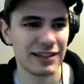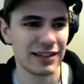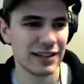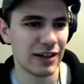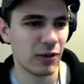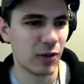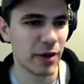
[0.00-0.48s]

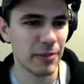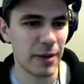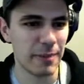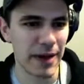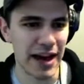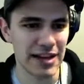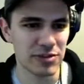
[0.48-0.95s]
I wanted my
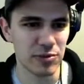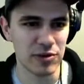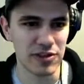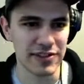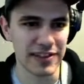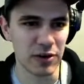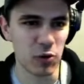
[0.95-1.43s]
password
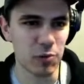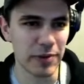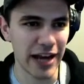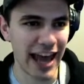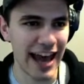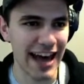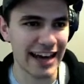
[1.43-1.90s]
just to open
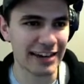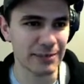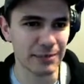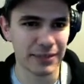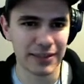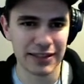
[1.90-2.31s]
Atom.